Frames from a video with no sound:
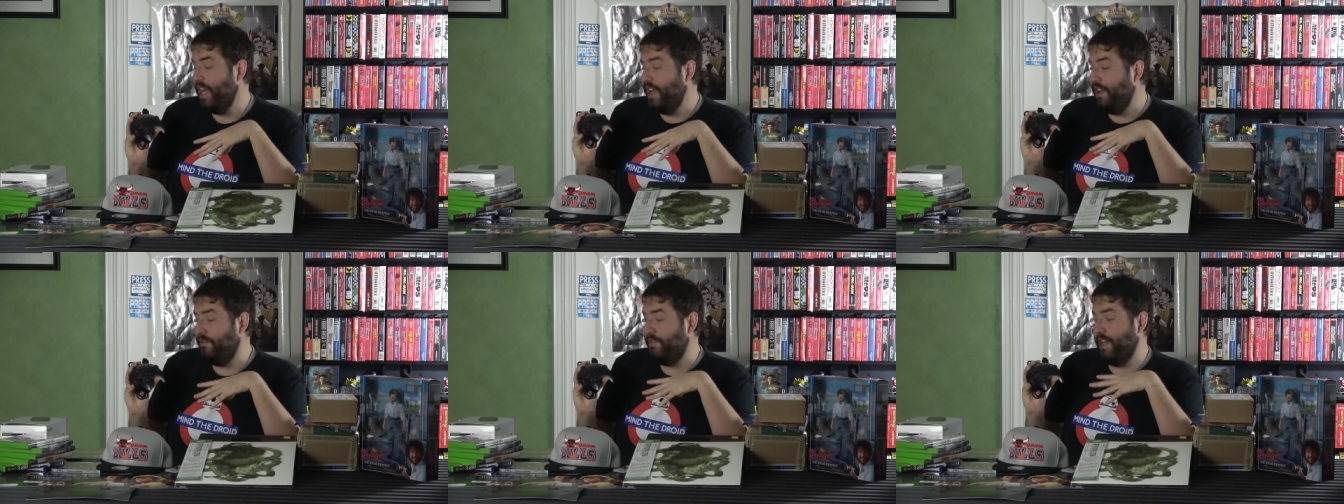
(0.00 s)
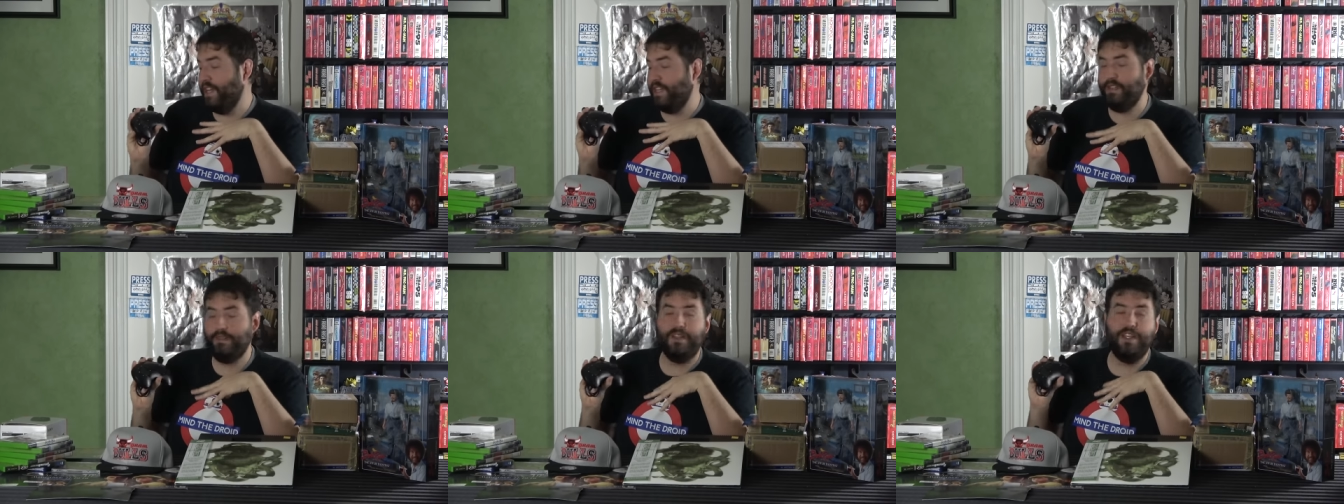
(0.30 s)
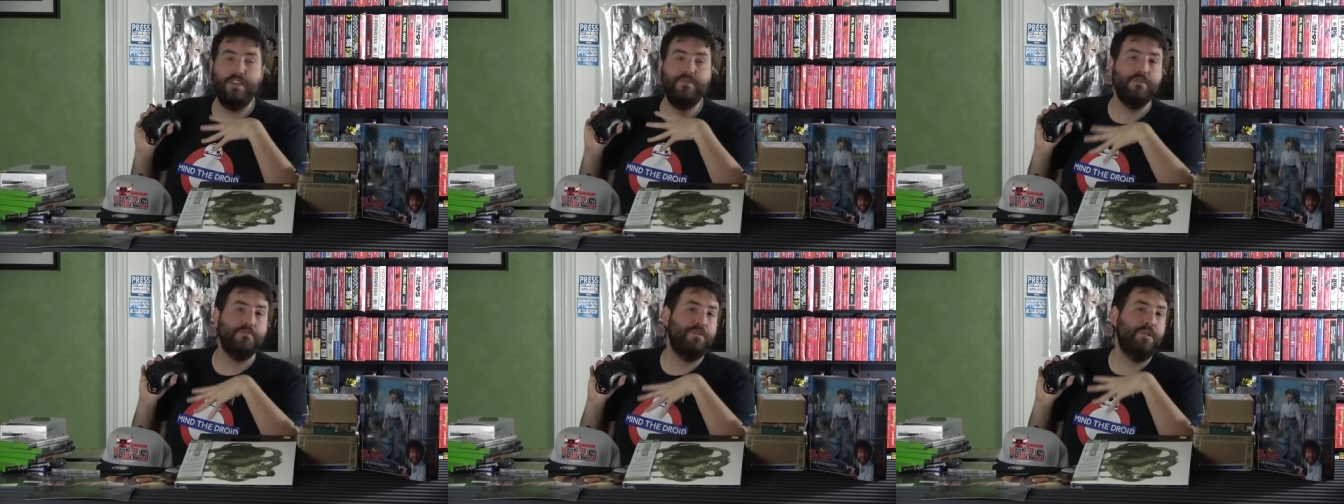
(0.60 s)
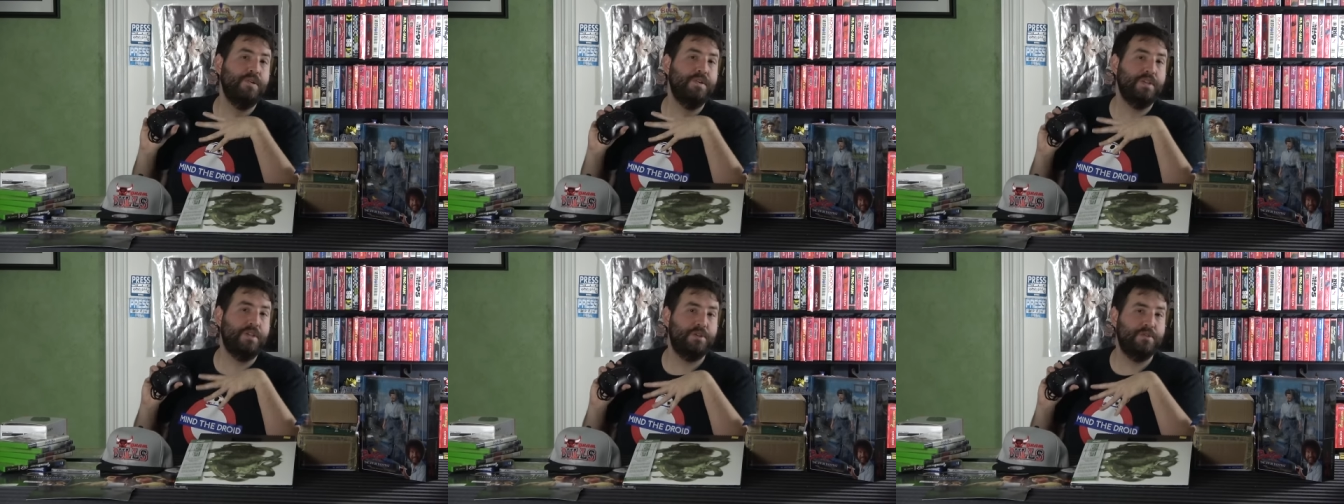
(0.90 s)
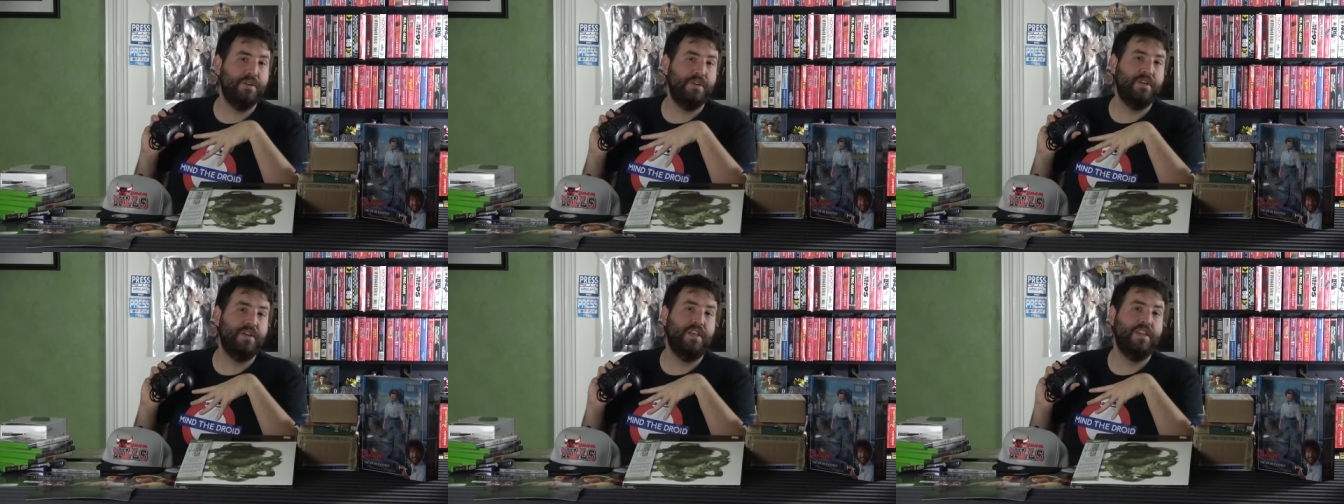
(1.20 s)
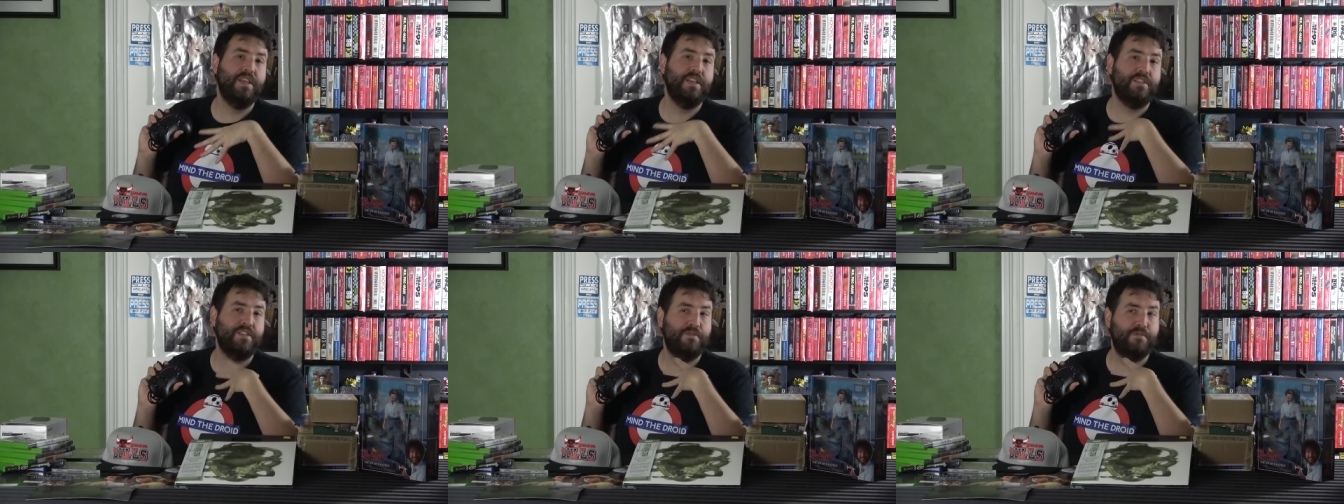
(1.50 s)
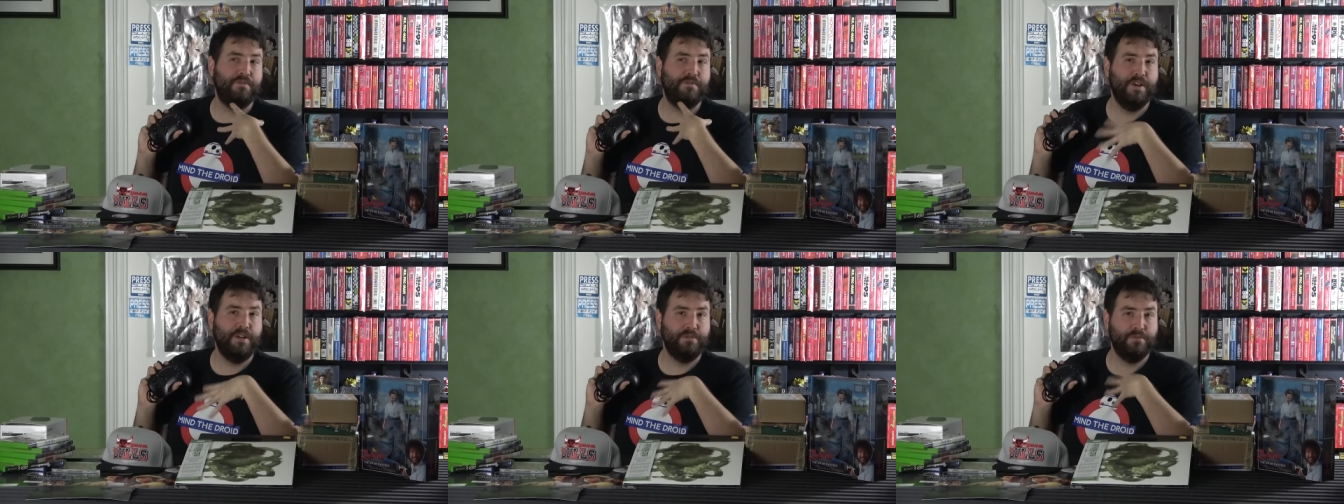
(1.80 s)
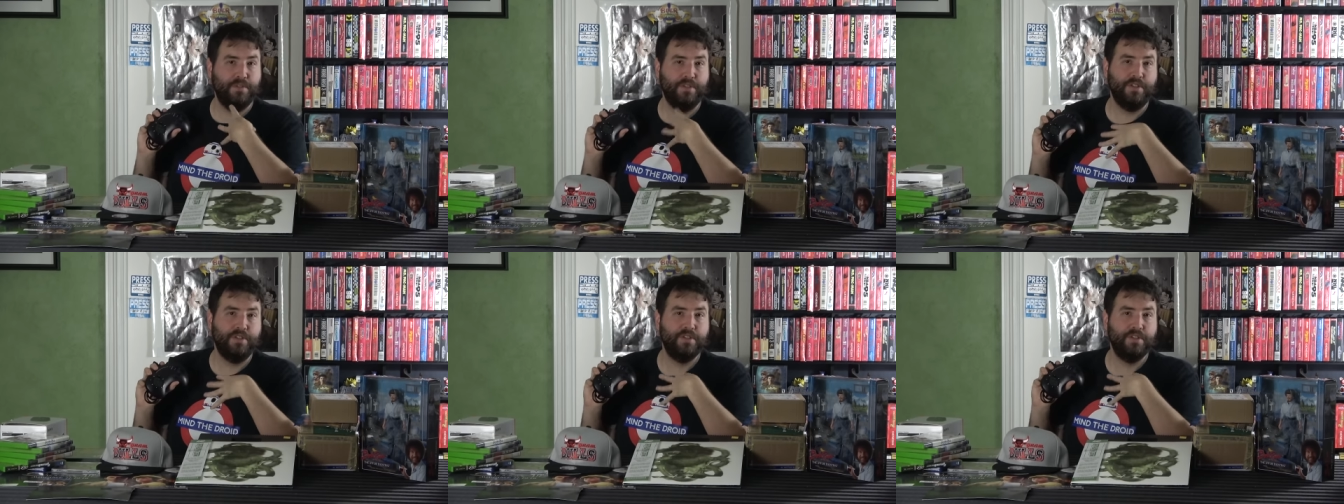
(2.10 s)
In fact, even pulling the trigger on this felt really